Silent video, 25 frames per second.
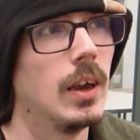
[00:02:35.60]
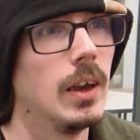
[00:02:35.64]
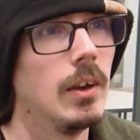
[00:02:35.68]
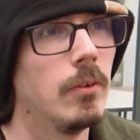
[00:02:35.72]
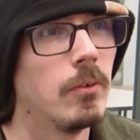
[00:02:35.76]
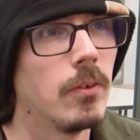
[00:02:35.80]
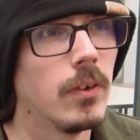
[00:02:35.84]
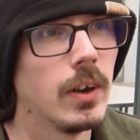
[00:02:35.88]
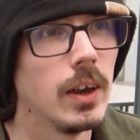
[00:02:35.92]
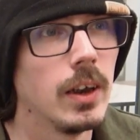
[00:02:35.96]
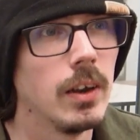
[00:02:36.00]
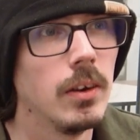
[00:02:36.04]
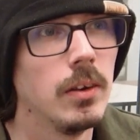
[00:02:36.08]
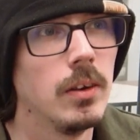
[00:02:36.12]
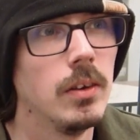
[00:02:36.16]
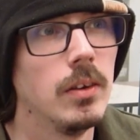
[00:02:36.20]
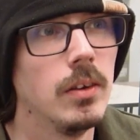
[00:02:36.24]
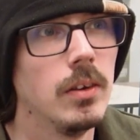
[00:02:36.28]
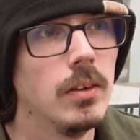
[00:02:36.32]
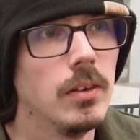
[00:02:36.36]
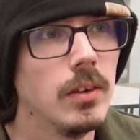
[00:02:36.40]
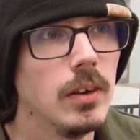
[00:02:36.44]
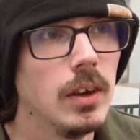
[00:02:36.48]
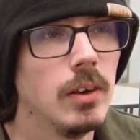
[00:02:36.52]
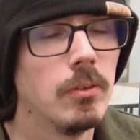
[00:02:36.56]
if
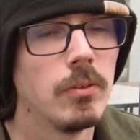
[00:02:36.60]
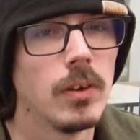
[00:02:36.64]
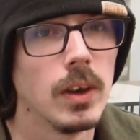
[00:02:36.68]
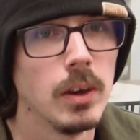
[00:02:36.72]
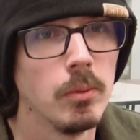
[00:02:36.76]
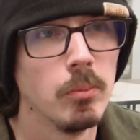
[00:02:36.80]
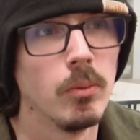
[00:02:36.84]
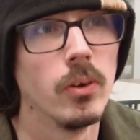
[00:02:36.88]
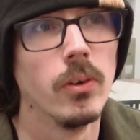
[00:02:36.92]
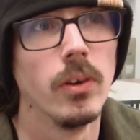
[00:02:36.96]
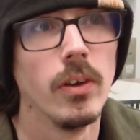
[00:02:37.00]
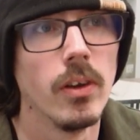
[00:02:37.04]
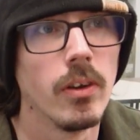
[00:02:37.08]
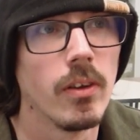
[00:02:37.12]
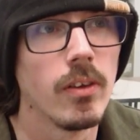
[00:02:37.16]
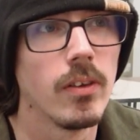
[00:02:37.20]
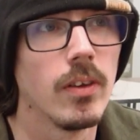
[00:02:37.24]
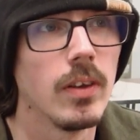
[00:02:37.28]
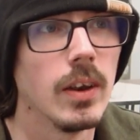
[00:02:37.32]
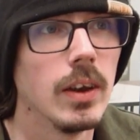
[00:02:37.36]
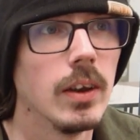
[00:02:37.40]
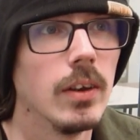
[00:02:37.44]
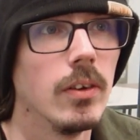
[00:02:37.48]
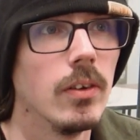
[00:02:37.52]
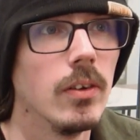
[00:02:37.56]
I'm
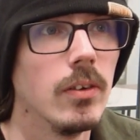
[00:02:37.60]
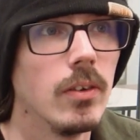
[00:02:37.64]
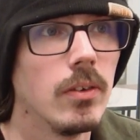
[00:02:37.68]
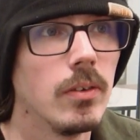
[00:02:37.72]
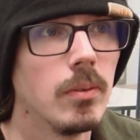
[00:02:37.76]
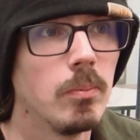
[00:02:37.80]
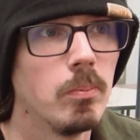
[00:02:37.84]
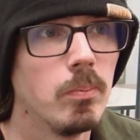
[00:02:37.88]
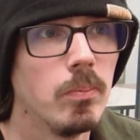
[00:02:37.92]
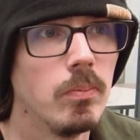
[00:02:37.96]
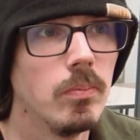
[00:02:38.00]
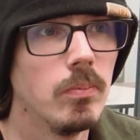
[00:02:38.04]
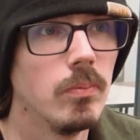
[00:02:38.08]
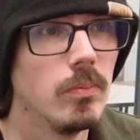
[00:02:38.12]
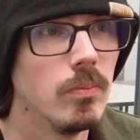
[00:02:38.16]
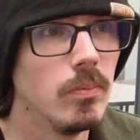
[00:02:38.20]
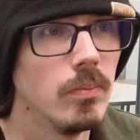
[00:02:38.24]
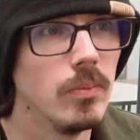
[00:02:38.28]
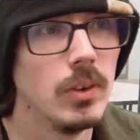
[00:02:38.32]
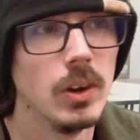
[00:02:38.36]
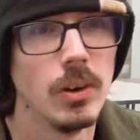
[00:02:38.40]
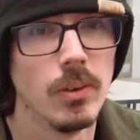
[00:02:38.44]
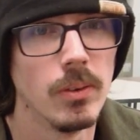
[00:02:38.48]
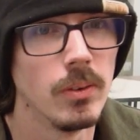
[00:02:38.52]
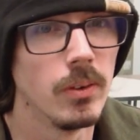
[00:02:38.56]
honest and
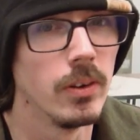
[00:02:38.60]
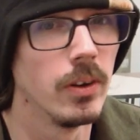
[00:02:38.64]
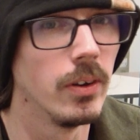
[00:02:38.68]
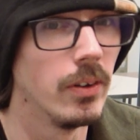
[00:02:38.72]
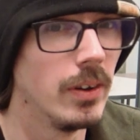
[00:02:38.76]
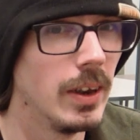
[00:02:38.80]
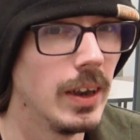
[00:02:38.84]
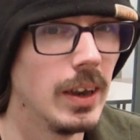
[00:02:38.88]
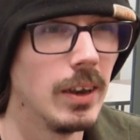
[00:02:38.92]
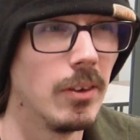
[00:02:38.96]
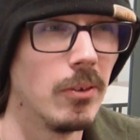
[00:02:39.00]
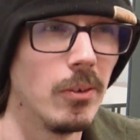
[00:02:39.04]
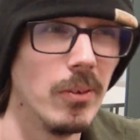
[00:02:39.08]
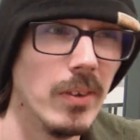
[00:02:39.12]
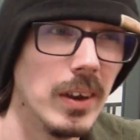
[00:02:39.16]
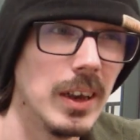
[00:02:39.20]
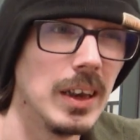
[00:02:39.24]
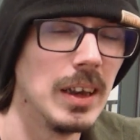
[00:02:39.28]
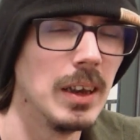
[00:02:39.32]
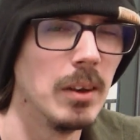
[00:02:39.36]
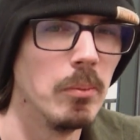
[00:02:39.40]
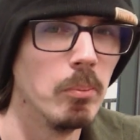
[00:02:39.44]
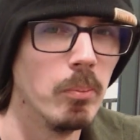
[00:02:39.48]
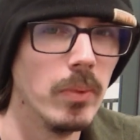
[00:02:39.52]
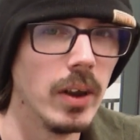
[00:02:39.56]
on a
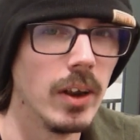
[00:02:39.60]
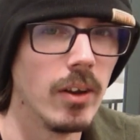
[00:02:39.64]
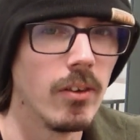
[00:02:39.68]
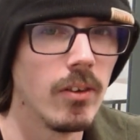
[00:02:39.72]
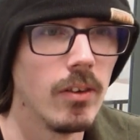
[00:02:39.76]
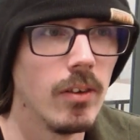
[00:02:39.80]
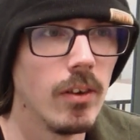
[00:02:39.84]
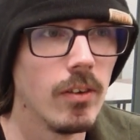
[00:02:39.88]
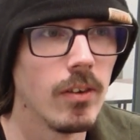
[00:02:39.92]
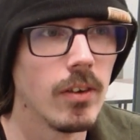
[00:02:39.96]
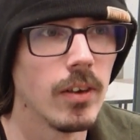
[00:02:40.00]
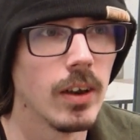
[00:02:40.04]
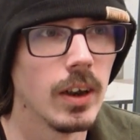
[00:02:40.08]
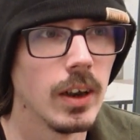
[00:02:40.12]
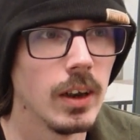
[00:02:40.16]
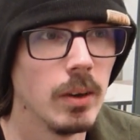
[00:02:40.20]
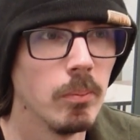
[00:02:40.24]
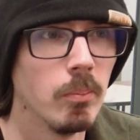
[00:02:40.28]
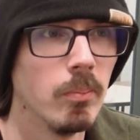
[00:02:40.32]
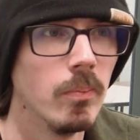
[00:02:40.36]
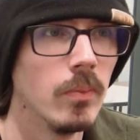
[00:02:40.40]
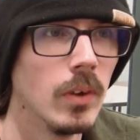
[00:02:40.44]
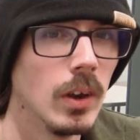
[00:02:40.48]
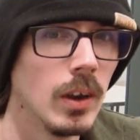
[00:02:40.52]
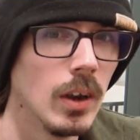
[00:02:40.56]
day-to-day basis,
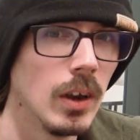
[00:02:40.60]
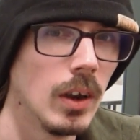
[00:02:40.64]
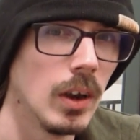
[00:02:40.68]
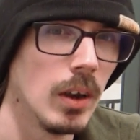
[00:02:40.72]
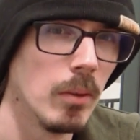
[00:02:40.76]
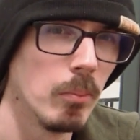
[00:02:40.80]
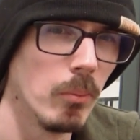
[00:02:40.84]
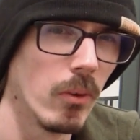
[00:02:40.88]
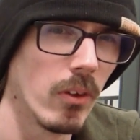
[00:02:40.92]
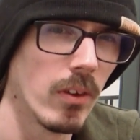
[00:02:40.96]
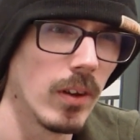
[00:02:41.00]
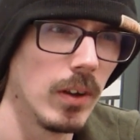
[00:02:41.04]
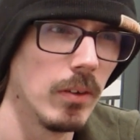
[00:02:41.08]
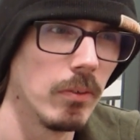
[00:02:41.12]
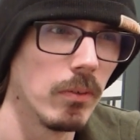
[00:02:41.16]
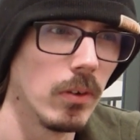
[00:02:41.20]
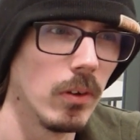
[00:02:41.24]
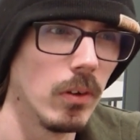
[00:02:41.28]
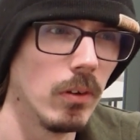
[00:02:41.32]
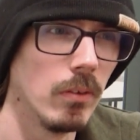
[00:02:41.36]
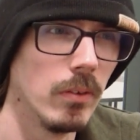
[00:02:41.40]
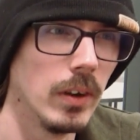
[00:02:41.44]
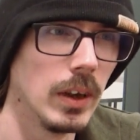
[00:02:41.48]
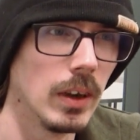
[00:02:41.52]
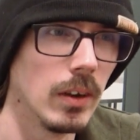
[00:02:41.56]
I'm mostly
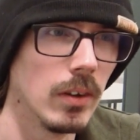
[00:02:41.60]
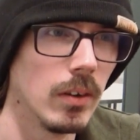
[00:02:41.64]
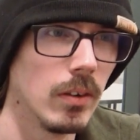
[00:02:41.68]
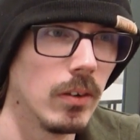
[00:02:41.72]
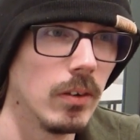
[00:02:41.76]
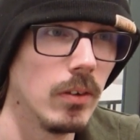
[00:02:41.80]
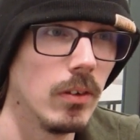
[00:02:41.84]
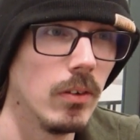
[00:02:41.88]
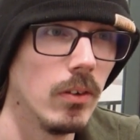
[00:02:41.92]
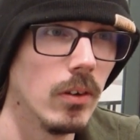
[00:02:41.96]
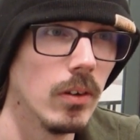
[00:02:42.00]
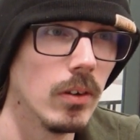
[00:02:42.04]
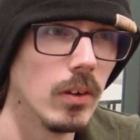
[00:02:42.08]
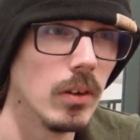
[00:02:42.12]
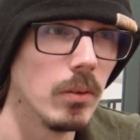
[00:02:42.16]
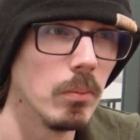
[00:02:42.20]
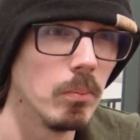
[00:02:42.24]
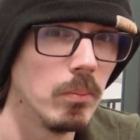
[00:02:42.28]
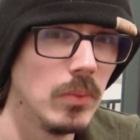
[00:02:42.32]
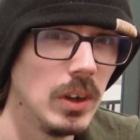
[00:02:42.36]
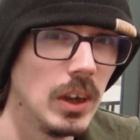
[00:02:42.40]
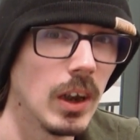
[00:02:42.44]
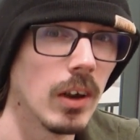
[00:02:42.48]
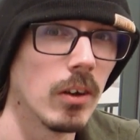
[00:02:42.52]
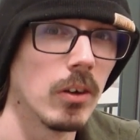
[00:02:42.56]
following the
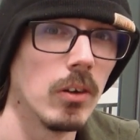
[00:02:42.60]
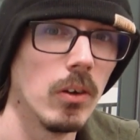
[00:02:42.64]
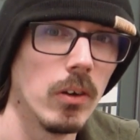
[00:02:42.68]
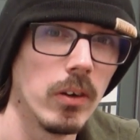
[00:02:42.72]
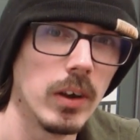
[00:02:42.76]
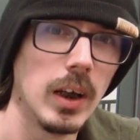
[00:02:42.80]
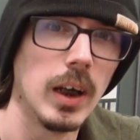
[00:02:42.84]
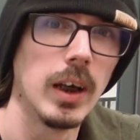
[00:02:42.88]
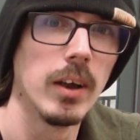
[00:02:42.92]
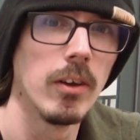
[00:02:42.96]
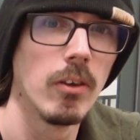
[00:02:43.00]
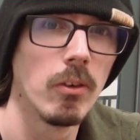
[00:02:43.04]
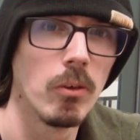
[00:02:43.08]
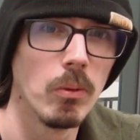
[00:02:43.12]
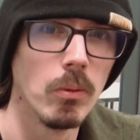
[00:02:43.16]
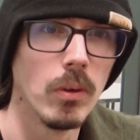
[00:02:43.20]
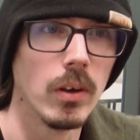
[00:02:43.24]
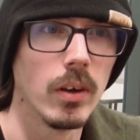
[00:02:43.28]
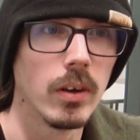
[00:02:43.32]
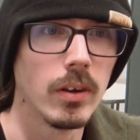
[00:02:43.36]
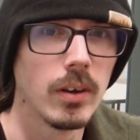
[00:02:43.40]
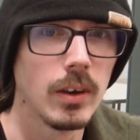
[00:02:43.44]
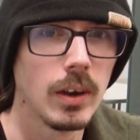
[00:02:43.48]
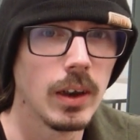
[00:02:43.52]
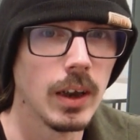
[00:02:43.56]
younger guys who
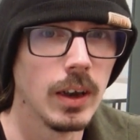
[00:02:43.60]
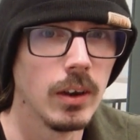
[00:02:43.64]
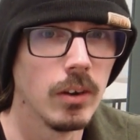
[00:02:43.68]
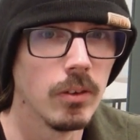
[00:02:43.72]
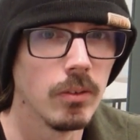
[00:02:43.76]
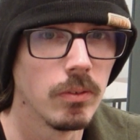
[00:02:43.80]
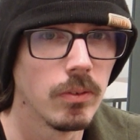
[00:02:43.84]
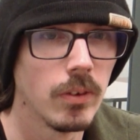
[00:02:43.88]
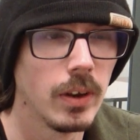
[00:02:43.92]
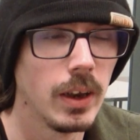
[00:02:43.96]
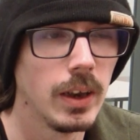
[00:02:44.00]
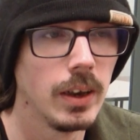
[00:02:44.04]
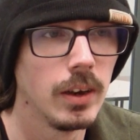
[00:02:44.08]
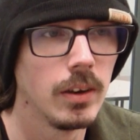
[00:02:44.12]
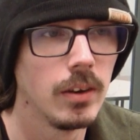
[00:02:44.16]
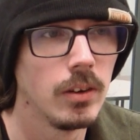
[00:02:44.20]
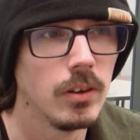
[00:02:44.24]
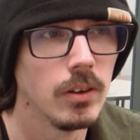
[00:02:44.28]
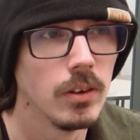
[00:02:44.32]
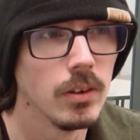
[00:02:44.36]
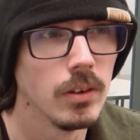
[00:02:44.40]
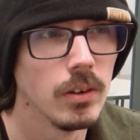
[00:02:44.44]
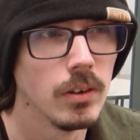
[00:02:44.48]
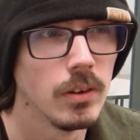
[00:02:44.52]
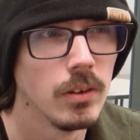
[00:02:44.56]
are kind of
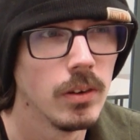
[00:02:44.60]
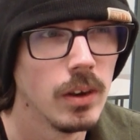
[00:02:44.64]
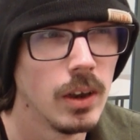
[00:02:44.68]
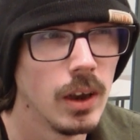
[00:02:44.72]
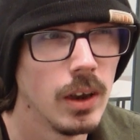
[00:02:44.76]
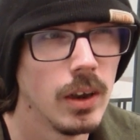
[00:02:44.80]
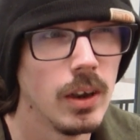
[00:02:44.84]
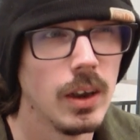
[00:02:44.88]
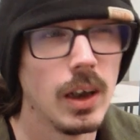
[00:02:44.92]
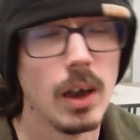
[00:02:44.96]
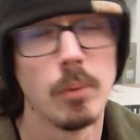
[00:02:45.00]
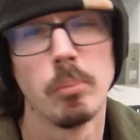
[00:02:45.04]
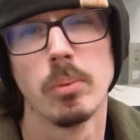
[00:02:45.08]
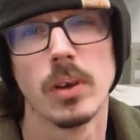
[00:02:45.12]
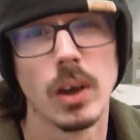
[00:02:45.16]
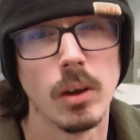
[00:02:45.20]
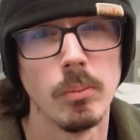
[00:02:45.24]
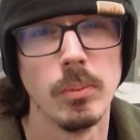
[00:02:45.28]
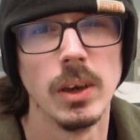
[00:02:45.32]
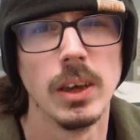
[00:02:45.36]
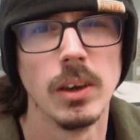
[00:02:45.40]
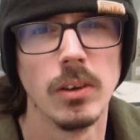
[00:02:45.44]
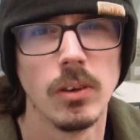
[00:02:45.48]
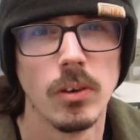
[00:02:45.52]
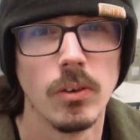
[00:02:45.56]
like
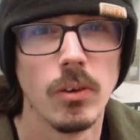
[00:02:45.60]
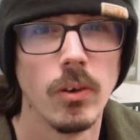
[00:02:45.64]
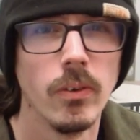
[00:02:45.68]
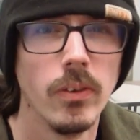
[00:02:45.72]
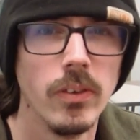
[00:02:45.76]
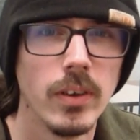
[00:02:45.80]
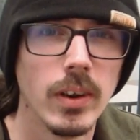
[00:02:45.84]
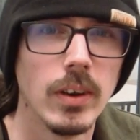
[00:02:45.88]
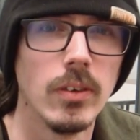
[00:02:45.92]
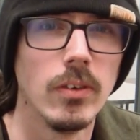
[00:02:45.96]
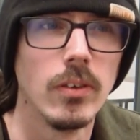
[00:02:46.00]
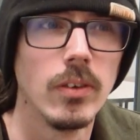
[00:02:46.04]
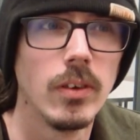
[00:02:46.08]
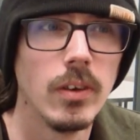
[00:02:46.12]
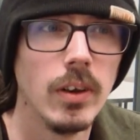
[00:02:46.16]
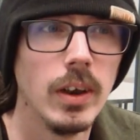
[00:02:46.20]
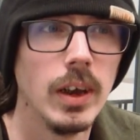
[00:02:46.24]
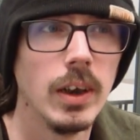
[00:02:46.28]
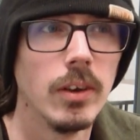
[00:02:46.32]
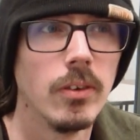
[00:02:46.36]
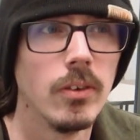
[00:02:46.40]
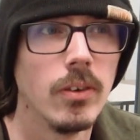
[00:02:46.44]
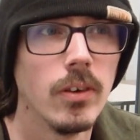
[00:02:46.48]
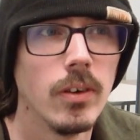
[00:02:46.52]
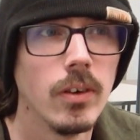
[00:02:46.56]
upcoming content
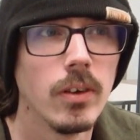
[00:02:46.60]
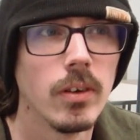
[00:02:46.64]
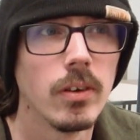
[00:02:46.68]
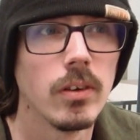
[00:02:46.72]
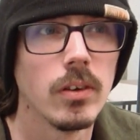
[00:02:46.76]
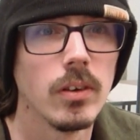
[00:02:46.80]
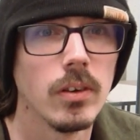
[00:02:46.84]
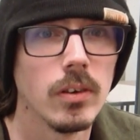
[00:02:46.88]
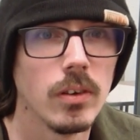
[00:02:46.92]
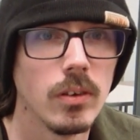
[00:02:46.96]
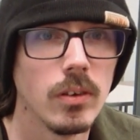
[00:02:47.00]
creators,